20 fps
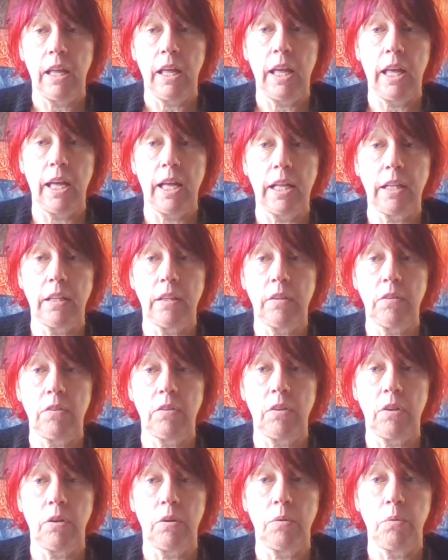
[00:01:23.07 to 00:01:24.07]
And
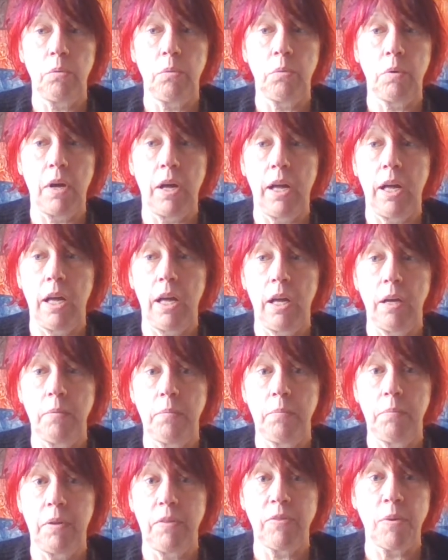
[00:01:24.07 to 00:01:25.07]
so
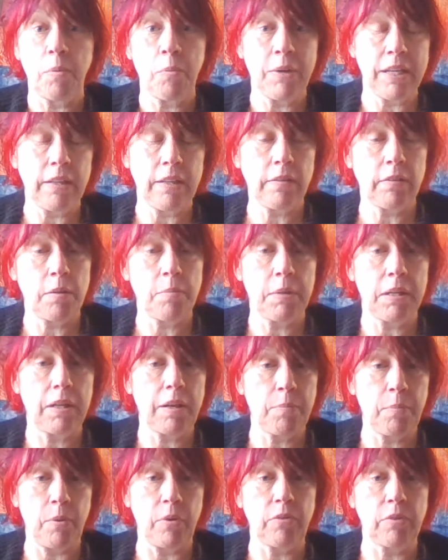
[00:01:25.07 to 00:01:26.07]
if I'm reading something, I
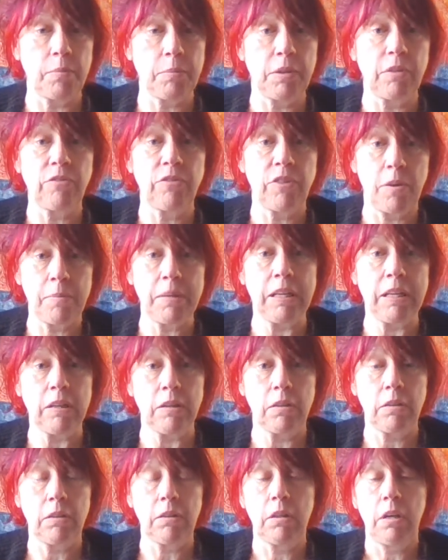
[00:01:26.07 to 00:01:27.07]
pull something from
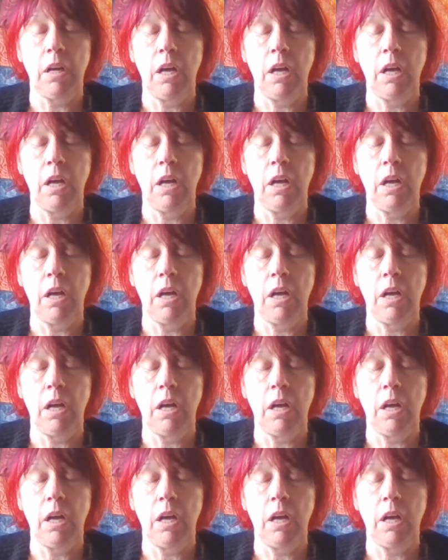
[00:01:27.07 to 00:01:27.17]
here,